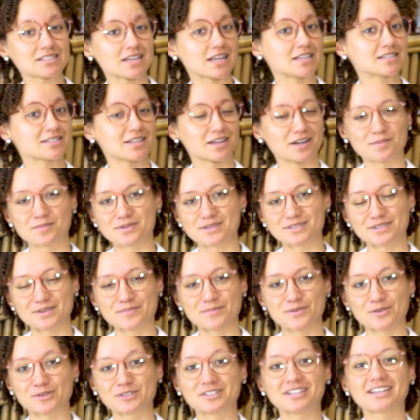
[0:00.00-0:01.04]
and celebrating
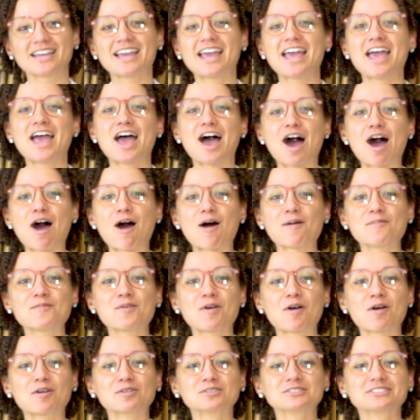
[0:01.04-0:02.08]
beauty. I'm
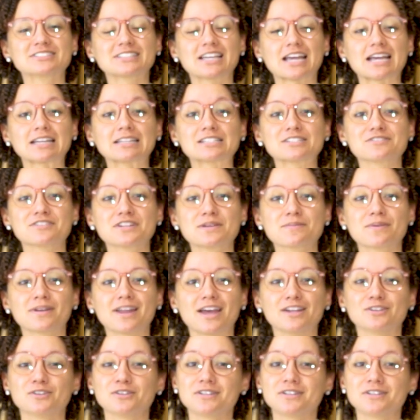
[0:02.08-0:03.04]
your host Candice Freeman and